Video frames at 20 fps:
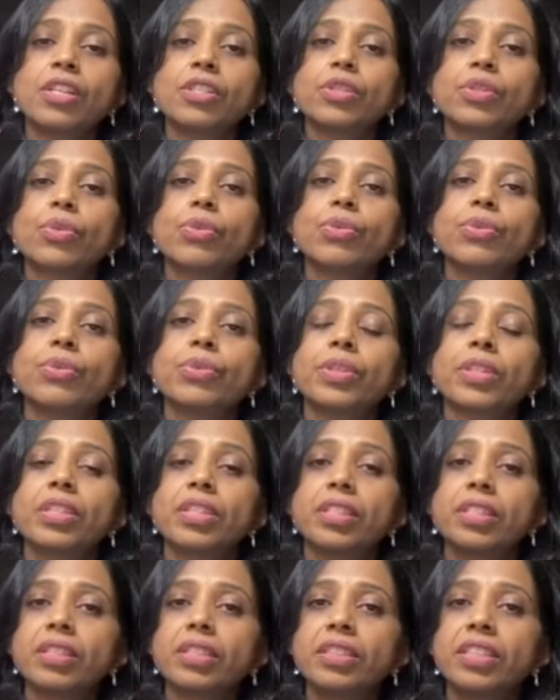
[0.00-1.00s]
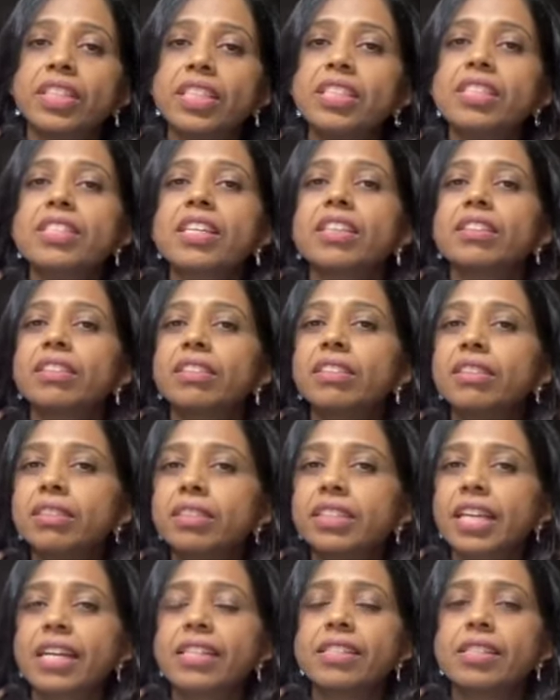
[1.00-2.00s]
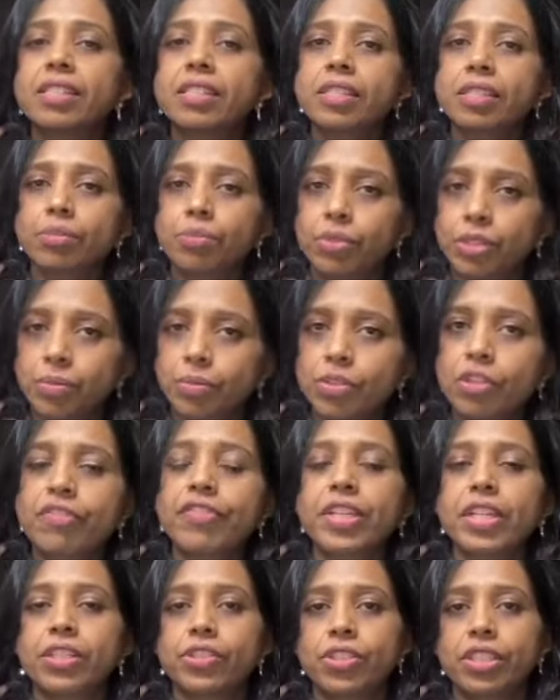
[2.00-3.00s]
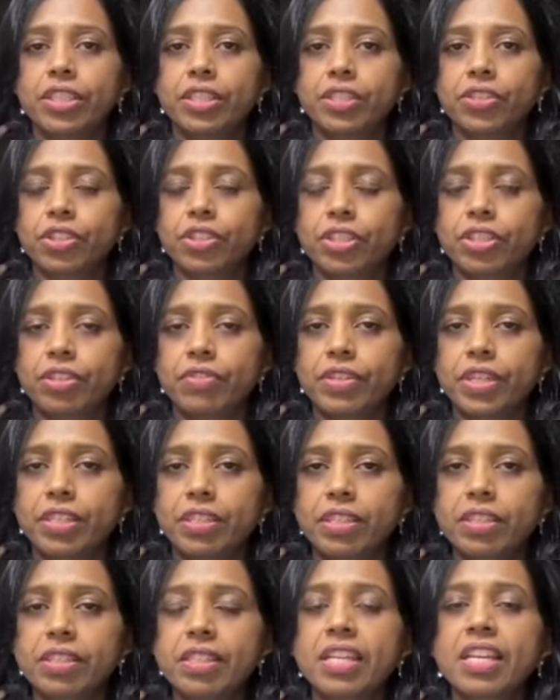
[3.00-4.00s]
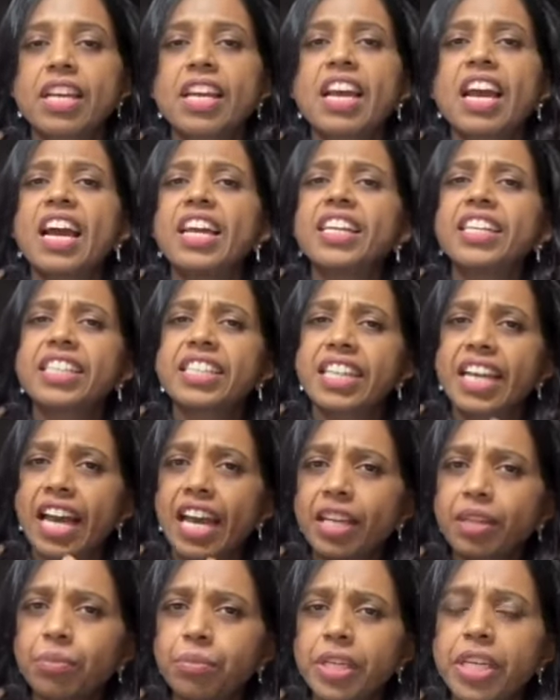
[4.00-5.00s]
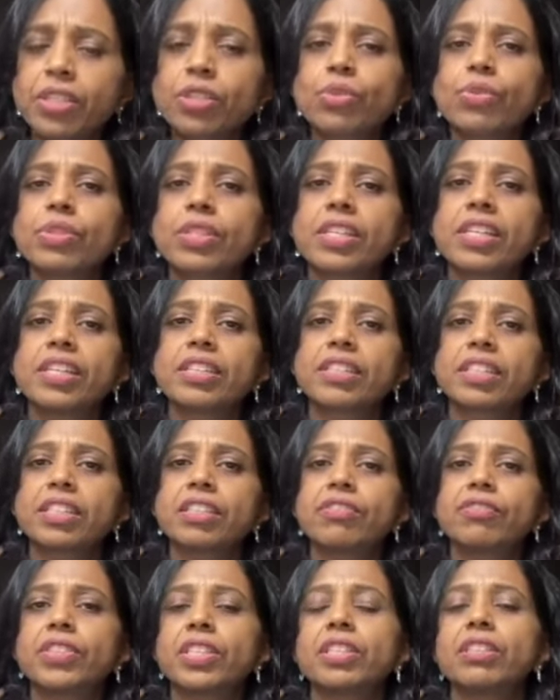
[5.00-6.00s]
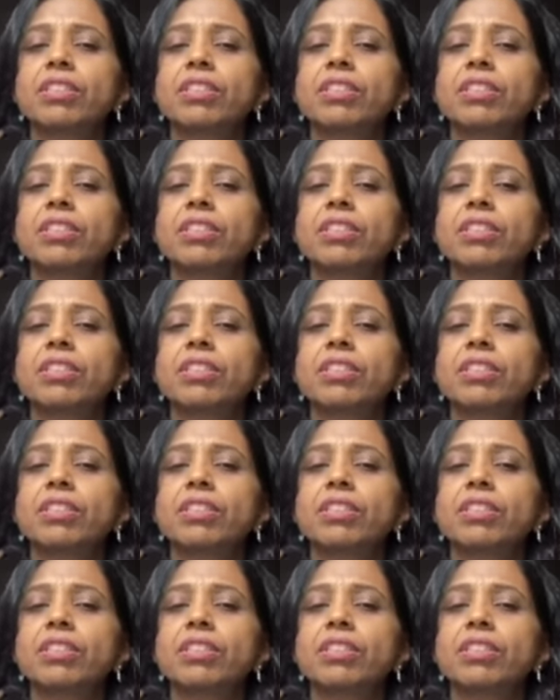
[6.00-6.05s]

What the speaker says: So these are the signs and symptoms of allergic conjunctivitis, and it can be associated with